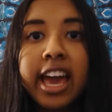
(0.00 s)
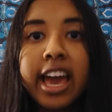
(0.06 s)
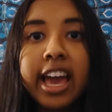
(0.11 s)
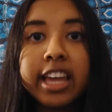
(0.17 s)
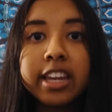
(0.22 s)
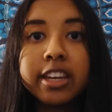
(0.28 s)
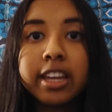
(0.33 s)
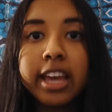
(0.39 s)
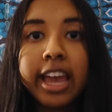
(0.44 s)

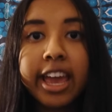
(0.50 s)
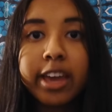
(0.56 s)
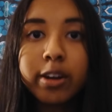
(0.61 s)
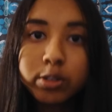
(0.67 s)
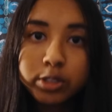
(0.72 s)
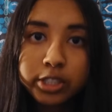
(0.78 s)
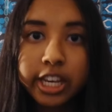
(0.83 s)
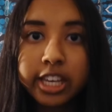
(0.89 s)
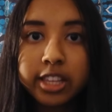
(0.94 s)
and
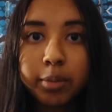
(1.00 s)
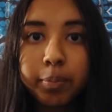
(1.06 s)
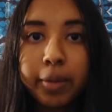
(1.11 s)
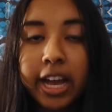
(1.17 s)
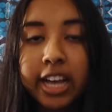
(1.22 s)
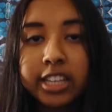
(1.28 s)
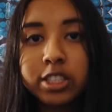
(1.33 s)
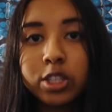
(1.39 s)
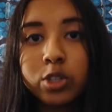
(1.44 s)
annotate the
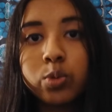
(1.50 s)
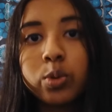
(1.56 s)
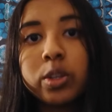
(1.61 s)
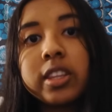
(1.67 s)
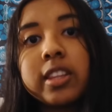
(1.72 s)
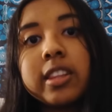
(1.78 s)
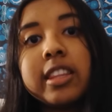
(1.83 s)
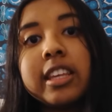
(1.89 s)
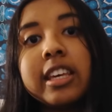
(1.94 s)
passage with
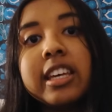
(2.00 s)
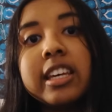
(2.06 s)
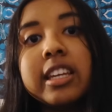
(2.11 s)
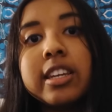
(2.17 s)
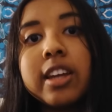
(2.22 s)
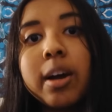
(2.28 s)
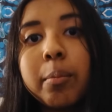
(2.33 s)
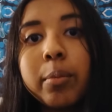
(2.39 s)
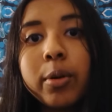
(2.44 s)
the
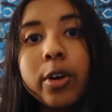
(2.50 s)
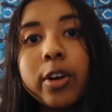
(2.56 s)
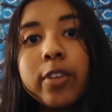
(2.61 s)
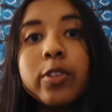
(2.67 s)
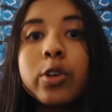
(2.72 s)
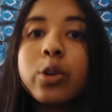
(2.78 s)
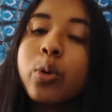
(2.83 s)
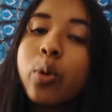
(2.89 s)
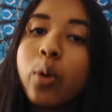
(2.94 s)
number
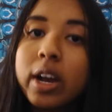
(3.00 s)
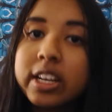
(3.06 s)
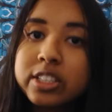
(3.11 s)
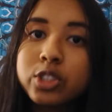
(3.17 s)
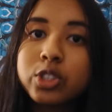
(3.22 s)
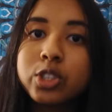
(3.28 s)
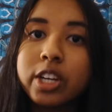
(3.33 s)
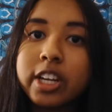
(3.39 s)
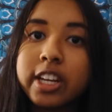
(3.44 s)
of the
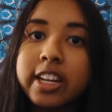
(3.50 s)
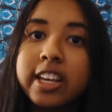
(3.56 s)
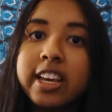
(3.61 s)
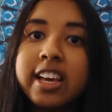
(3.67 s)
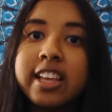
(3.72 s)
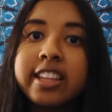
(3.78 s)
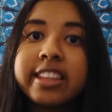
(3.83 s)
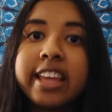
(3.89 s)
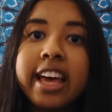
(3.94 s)
question
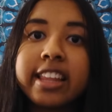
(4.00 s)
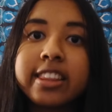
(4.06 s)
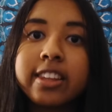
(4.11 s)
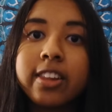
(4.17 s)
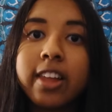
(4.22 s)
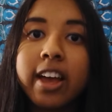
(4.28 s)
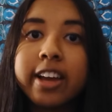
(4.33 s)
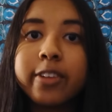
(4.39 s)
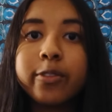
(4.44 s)
that the
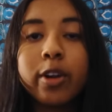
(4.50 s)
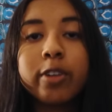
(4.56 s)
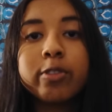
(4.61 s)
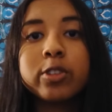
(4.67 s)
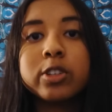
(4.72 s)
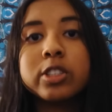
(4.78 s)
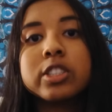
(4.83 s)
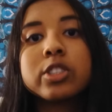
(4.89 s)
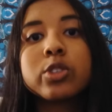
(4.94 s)
line
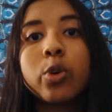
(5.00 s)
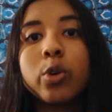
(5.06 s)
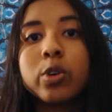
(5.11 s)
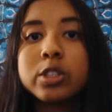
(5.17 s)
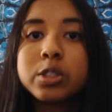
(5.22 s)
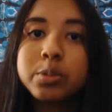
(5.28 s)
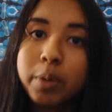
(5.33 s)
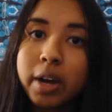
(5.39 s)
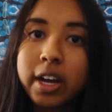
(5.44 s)
reference
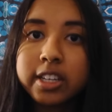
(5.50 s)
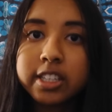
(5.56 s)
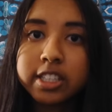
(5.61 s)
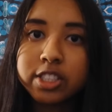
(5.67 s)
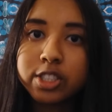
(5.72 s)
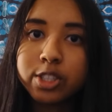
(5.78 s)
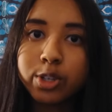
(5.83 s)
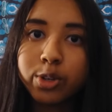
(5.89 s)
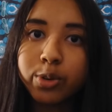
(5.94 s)

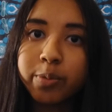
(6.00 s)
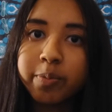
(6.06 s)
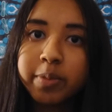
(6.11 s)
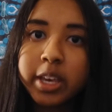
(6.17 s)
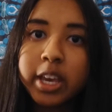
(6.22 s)
corresponded to.